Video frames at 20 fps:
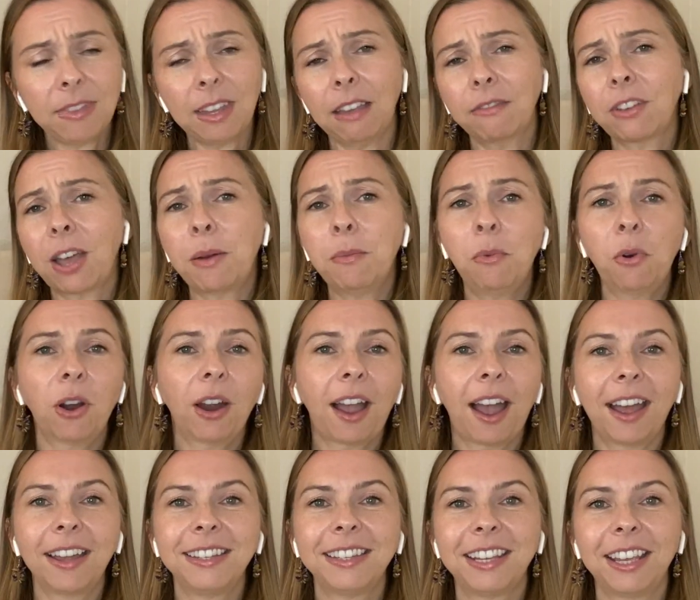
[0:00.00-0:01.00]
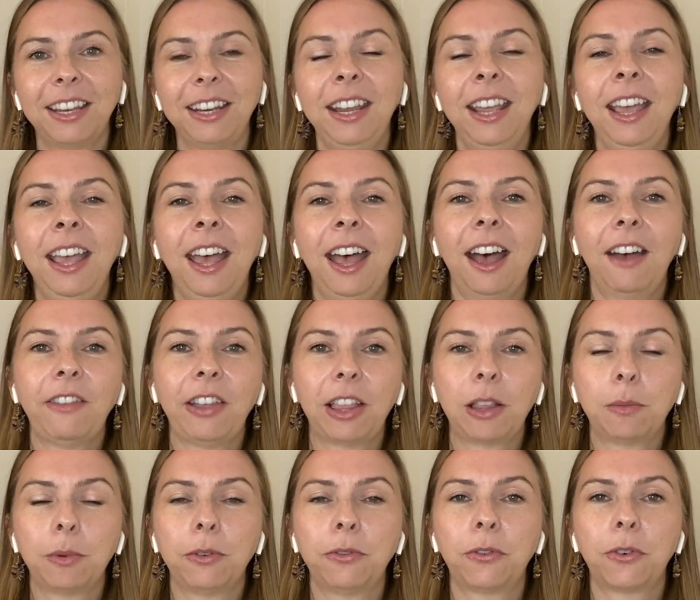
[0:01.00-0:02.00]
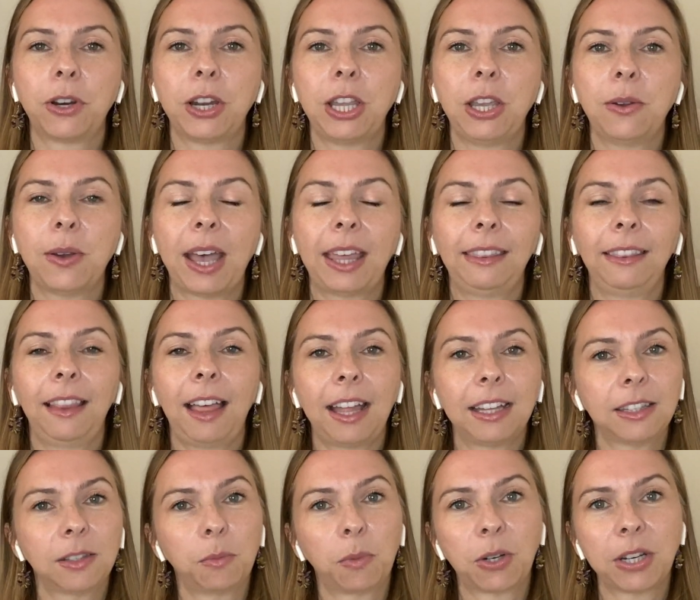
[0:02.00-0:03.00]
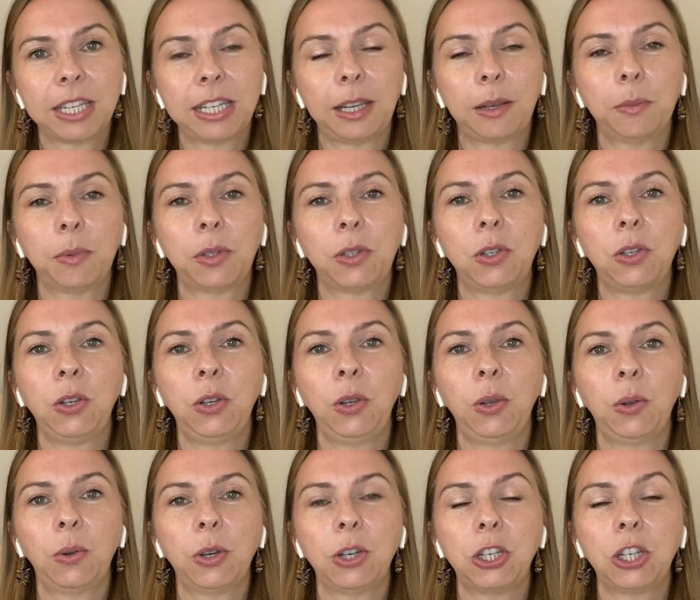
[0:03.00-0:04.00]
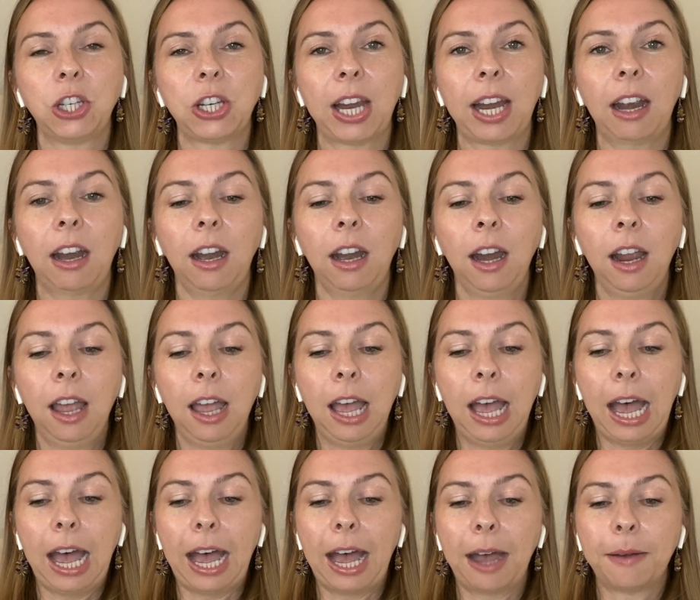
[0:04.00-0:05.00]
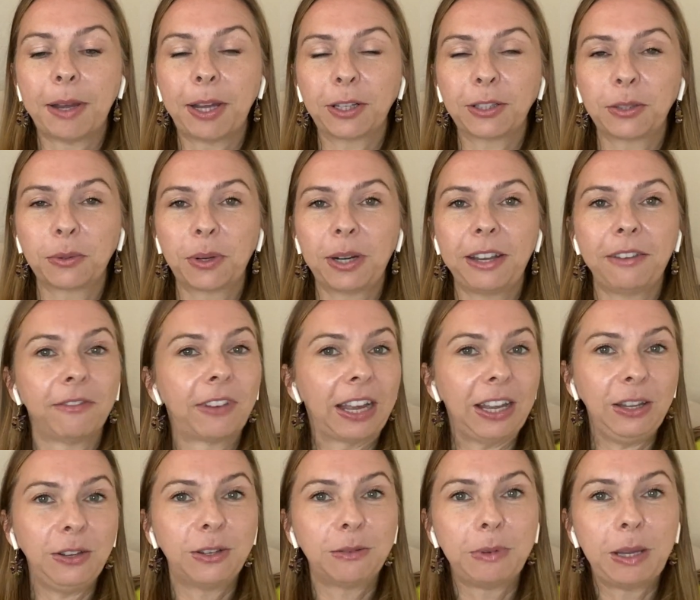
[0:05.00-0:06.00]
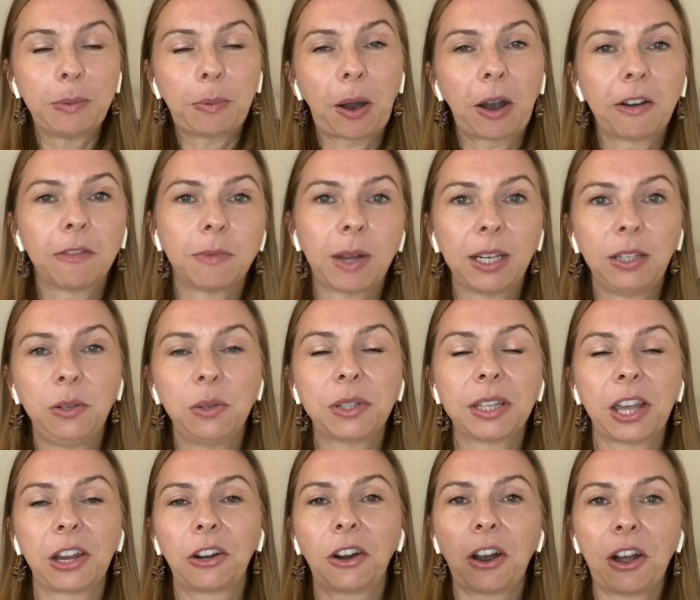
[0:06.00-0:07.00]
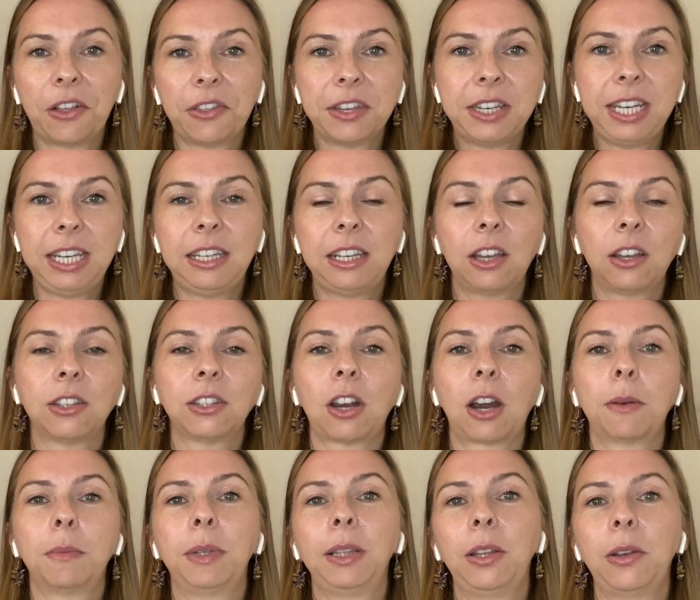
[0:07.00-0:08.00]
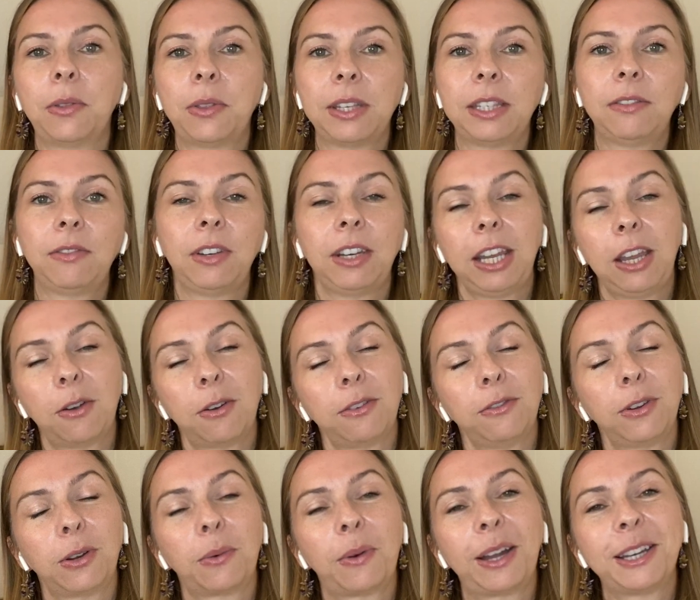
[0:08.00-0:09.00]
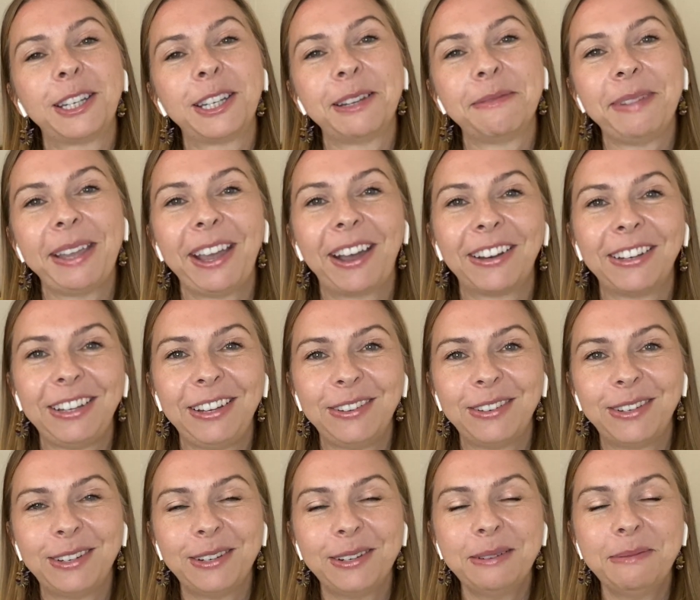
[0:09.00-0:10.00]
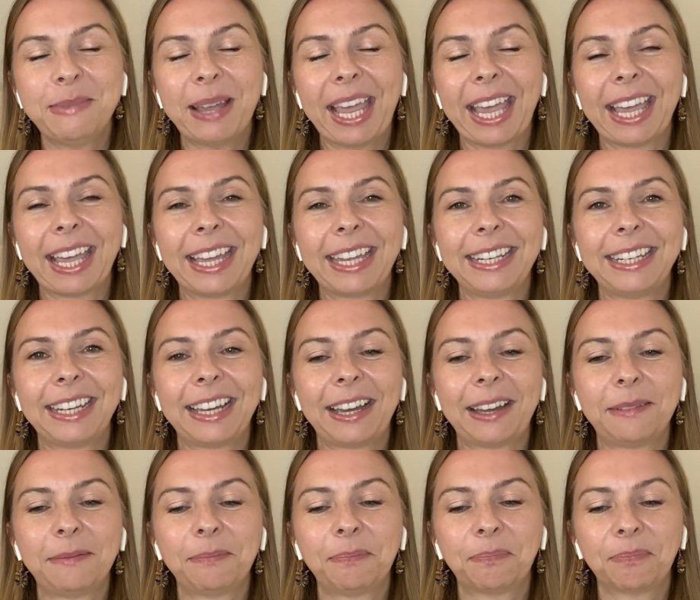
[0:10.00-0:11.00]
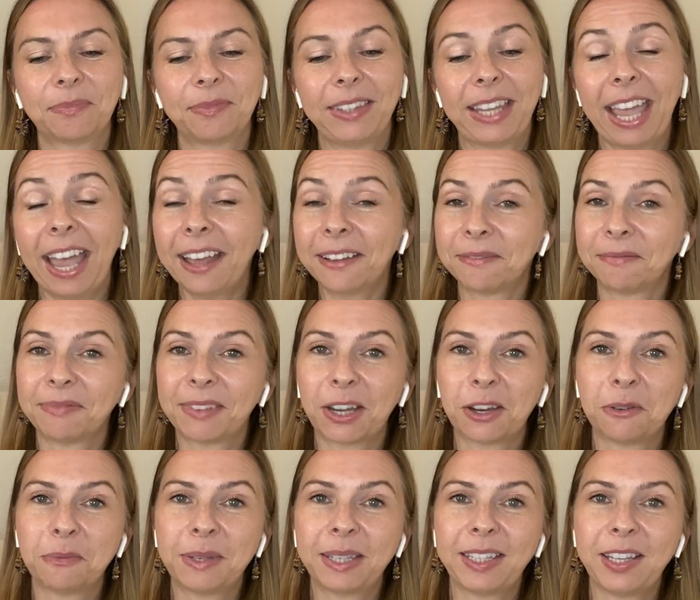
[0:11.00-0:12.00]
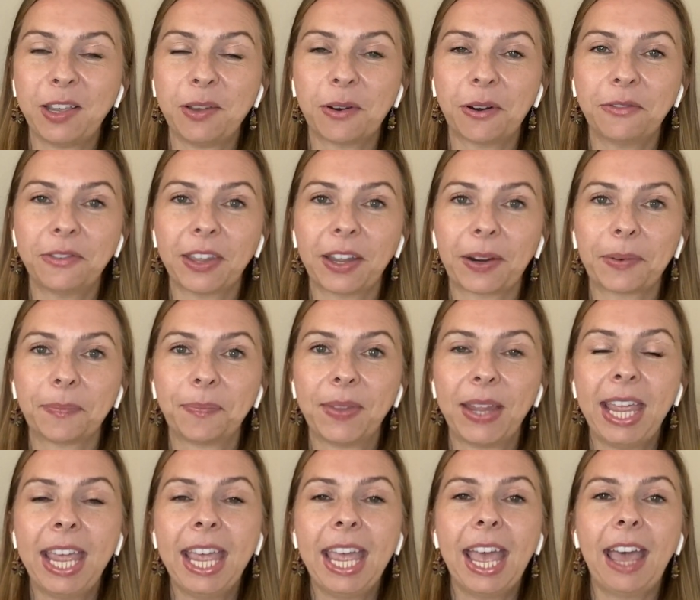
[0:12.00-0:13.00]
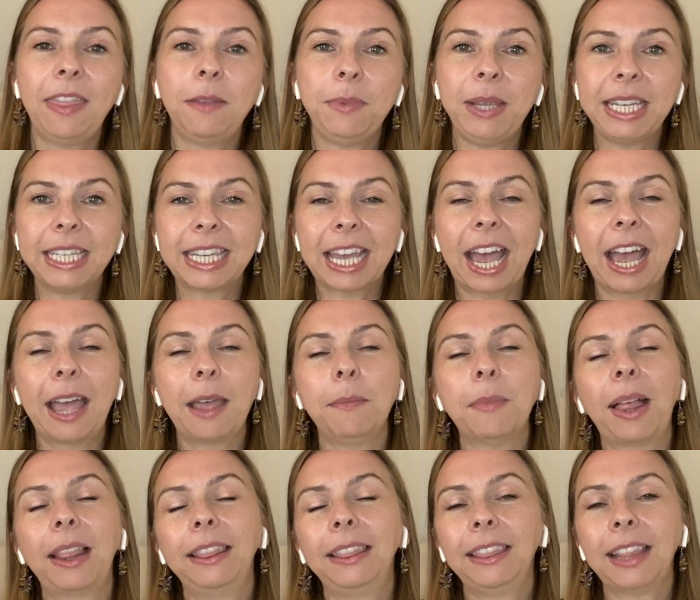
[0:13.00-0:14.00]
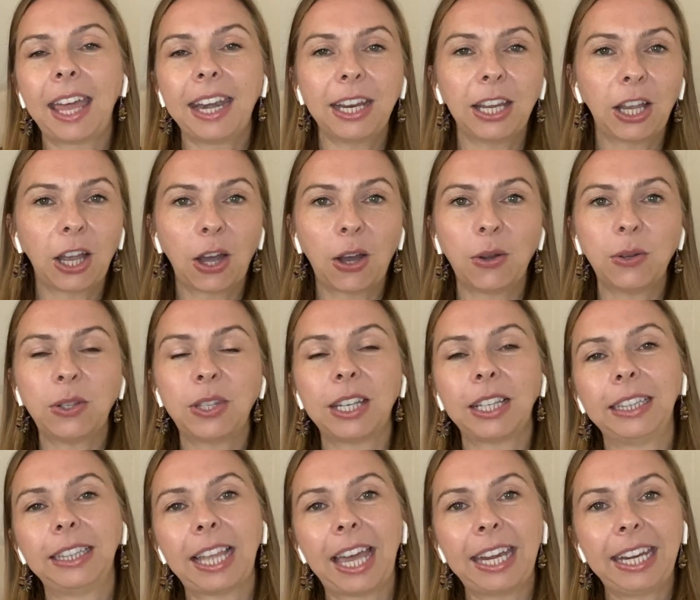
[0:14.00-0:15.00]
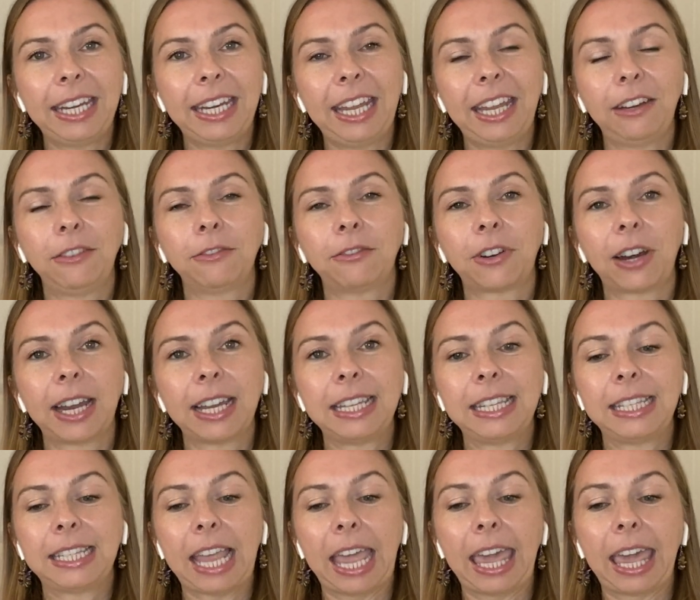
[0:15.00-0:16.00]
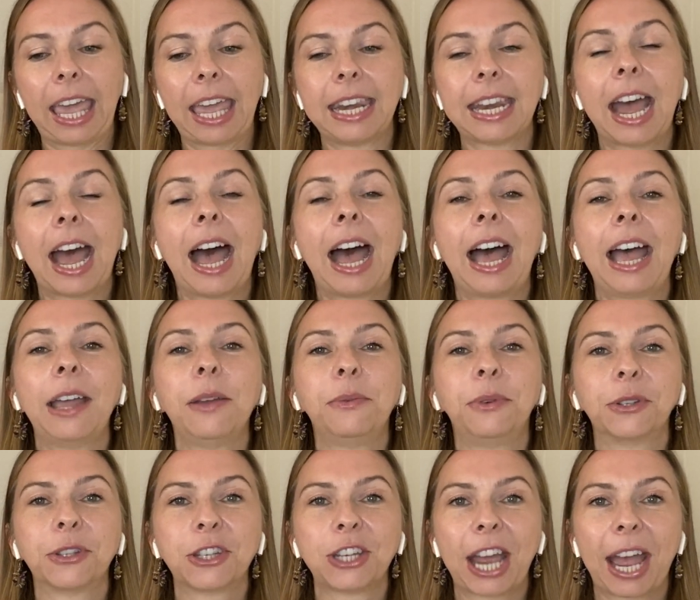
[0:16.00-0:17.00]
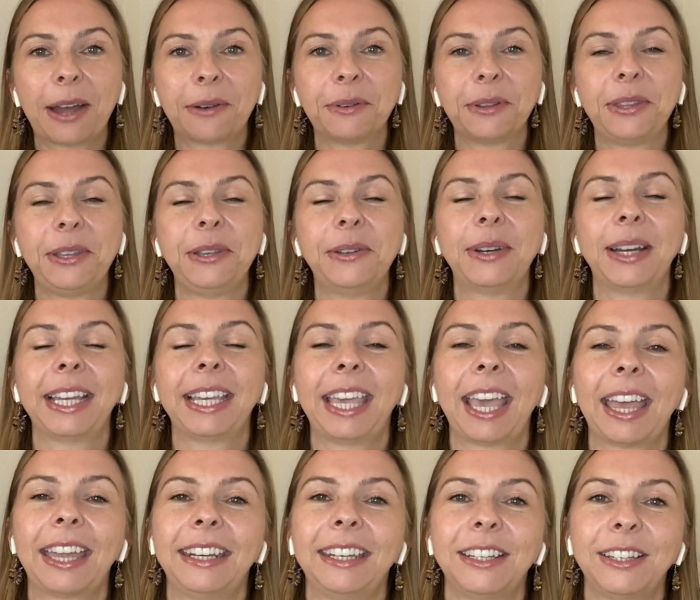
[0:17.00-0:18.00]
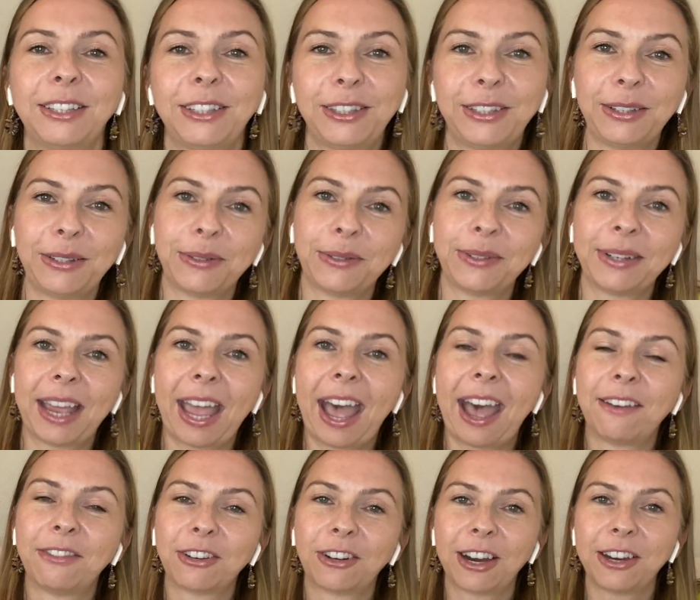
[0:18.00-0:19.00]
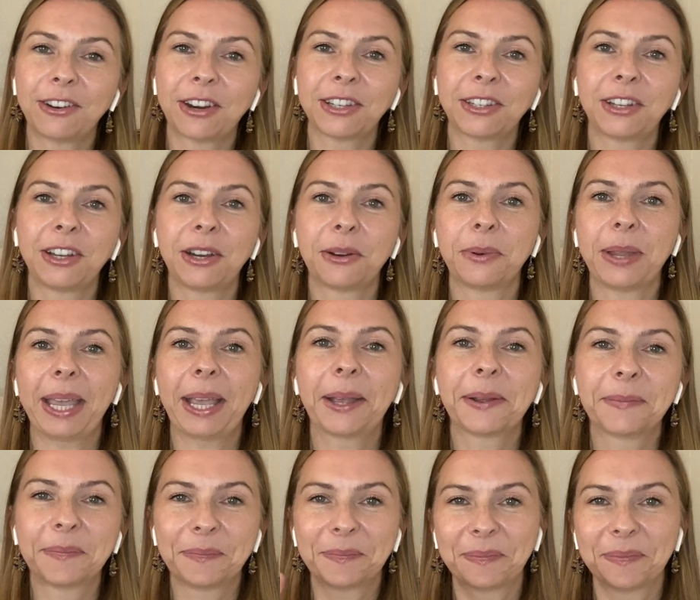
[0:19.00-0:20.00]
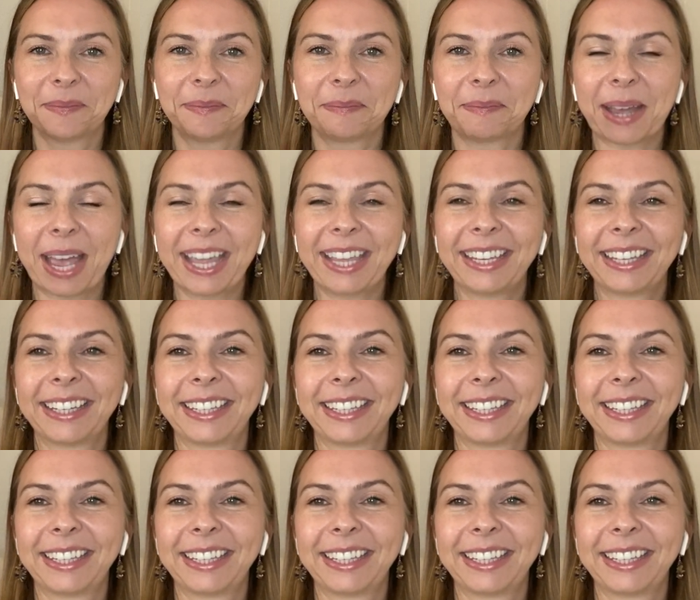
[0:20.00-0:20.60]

I've got more content available for you and lots more tips to share. I also want to invite you to be a part of my newsletter. All the details are below this video if you're watching me on YouTube. And I hope to see you over there. In the meantime, let it go to let it in, friends, and I will chat with you again soon. Have a great rest of your week. Bye.